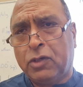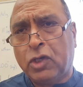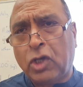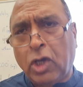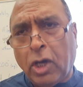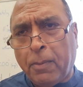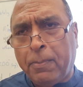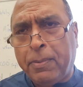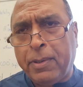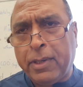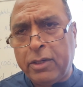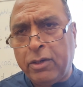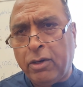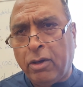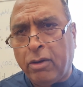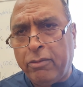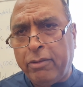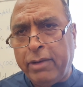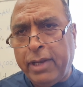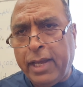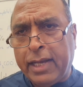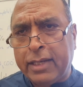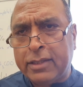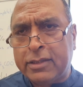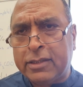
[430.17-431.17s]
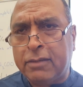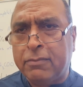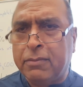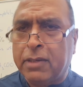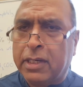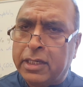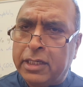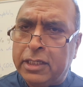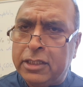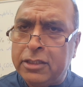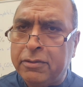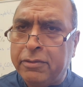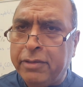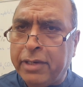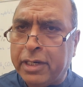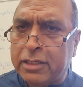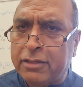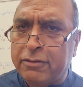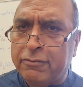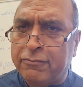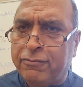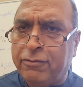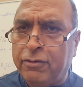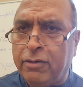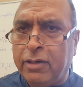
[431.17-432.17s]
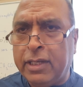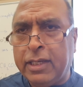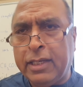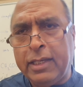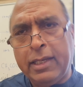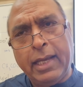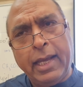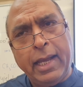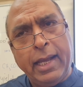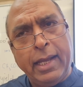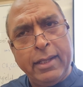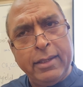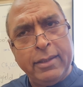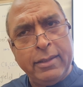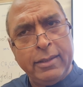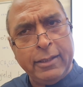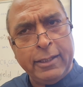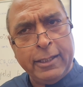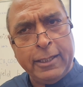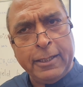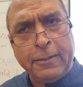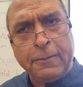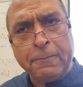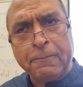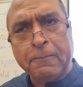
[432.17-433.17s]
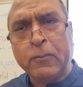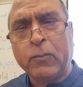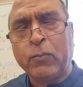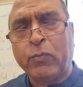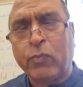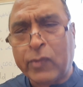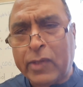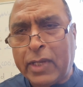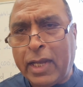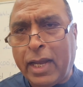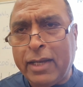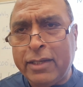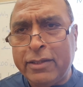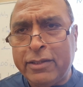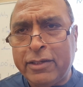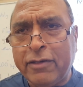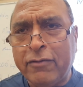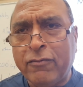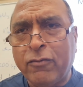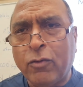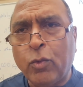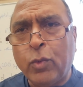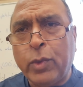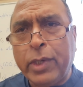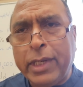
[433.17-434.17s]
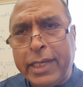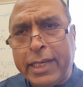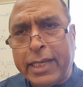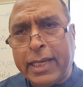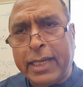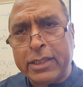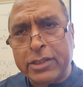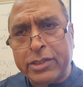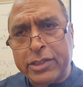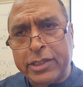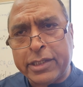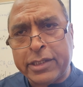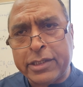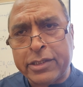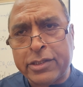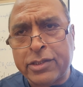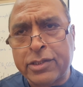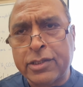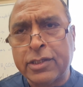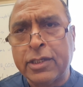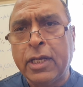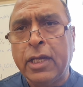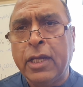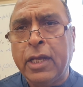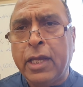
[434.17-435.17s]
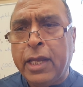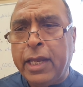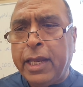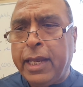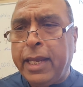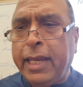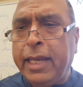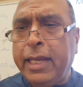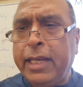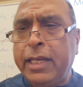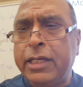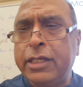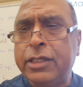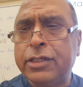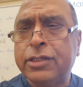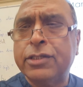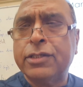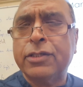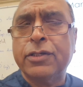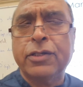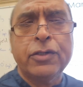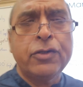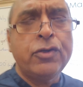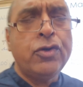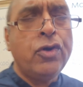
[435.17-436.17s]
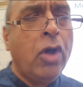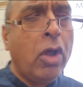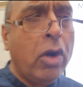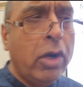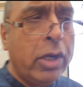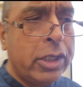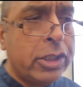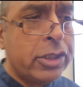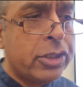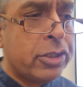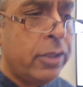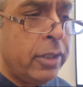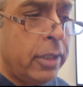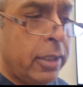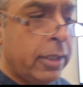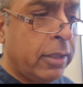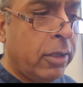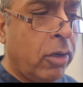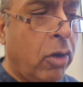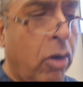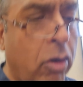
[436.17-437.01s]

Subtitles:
copper not reacting, magnesium reacting fully, and the idea of a weak acids, is knowledge that